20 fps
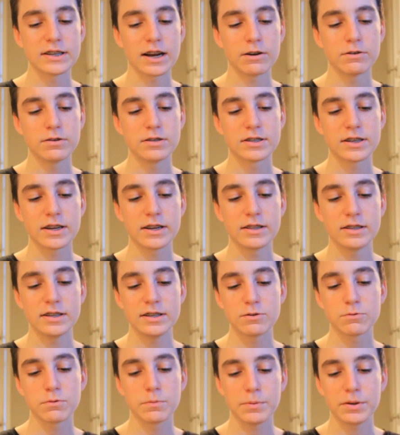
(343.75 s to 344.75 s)
I would say
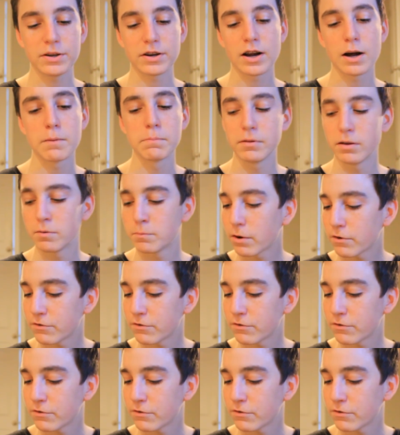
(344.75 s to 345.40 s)
these would be a couple of my